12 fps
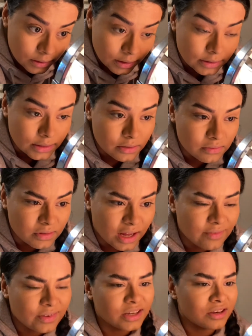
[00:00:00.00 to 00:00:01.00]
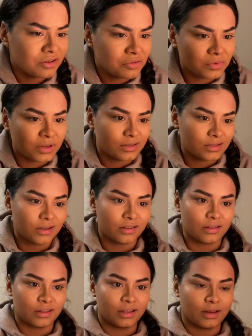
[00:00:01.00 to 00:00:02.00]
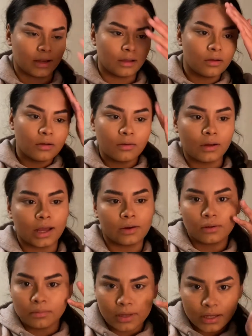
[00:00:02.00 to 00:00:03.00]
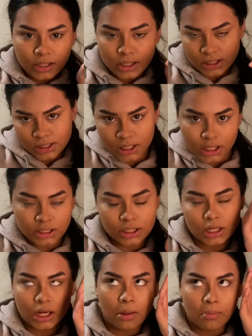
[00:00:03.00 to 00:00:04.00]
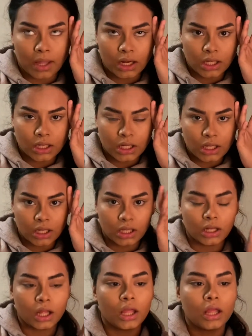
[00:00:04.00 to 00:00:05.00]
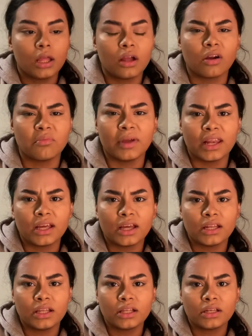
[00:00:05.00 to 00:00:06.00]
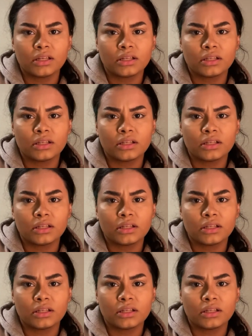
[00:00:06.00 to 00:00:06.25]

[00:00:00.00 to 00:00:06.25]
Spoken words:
Like, they don't have any new ones other than like, oh, how to apply your concealer to look like Bella Hadid or Bella Hadid.